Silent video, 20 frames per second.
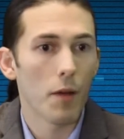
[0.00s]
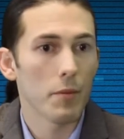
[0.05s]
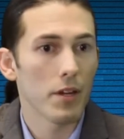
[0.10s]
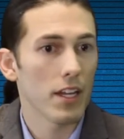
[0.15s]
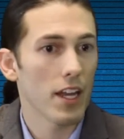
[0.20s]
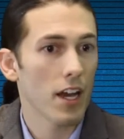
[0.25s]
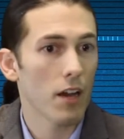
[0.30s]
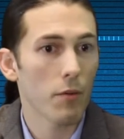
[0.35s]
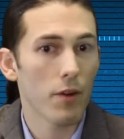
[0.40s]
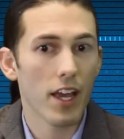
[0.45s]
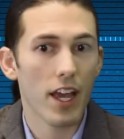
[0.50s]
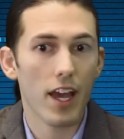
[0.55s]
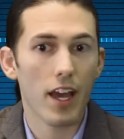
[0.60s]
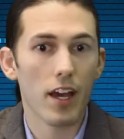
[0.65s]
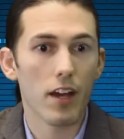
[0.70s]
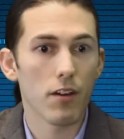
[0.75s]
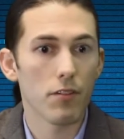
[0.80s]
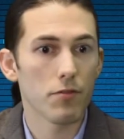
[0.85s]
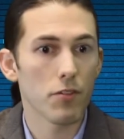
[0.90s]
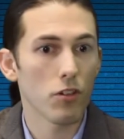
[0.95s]
I mean, now
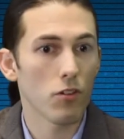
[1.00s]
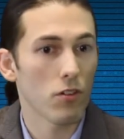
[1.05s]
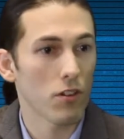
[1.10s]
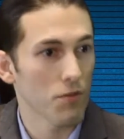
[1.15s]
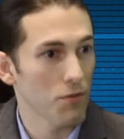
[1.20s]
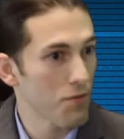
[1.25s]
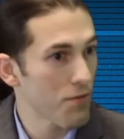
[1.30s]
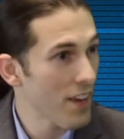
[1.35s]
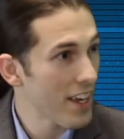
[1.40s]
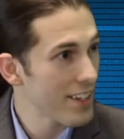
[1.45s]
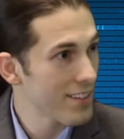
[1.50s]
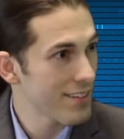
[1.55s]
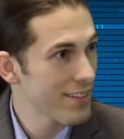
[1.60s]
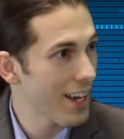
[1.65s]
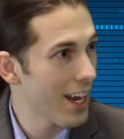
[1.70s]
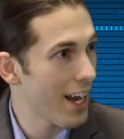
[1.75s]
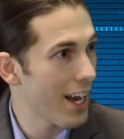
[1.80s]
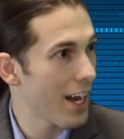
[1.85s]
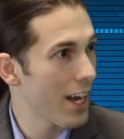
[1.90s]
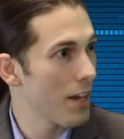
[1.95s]
you can
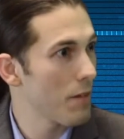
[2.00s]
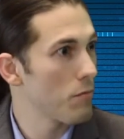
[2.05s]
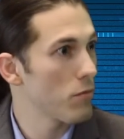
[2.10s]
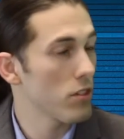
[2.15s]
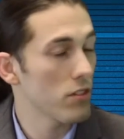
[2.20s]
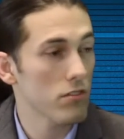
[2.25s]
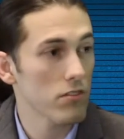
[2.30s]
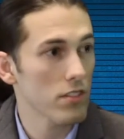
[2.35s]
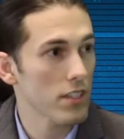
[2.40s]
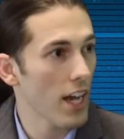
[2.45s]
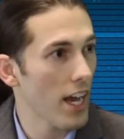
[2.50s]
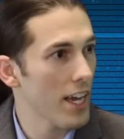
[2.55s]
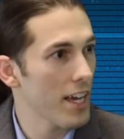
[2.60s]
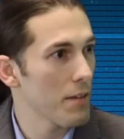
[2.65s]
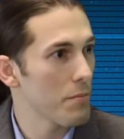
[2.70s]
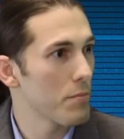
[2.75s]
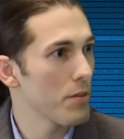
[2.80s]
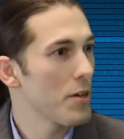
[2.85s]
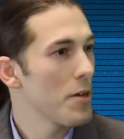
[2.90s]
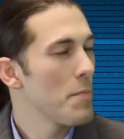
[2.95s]
FaceTime,
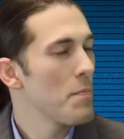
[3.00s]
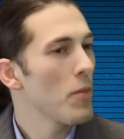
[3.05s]
Skype.